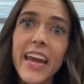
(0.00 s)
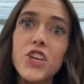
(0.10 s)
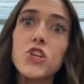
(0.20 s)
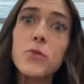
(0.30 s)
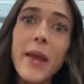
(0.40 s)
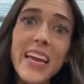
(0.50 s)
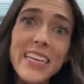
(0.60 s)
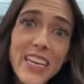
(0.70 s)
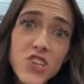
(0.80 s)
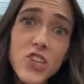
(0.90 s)
and you
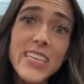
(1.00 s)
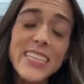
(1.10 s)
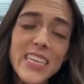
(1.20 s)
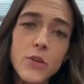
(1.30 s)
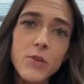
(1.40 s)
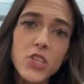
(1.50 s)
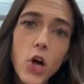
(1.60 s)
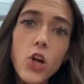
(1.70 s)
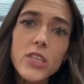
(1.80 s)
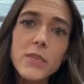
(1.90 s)
may initially see the
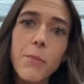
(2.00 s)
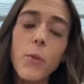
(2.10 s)
results,